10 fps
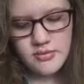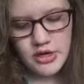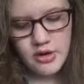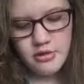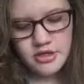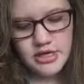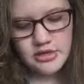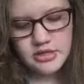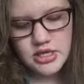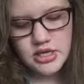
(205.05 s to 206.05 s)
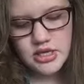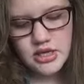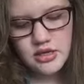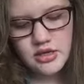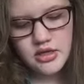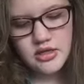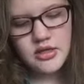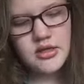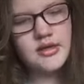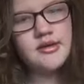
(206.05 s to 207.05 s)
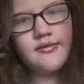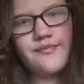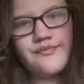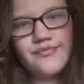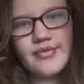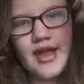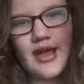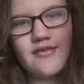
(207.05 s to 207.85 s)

my grandmother's house key. I